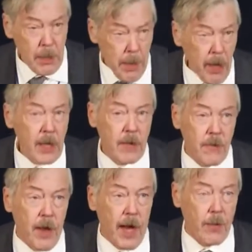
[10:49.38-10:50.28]
the American
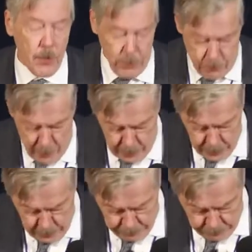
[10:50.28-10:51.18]
flag which was
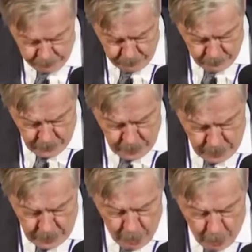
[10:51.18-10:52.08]
raised.
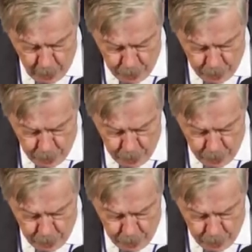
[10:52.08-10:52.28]
All